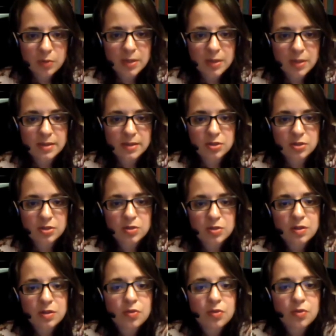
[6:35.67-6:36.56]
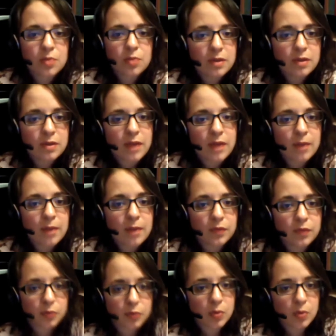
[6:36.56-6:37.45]
because it's just the three of them
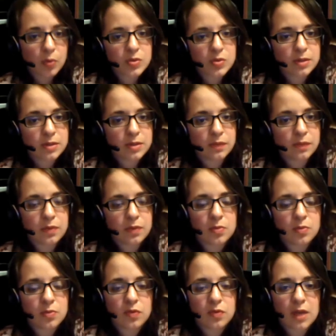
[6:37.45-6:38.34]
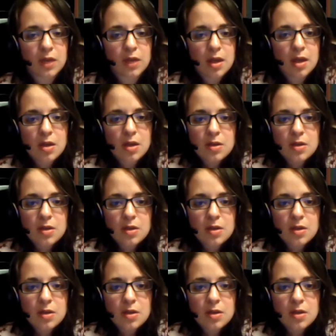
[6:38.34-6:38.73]
for most of the movie.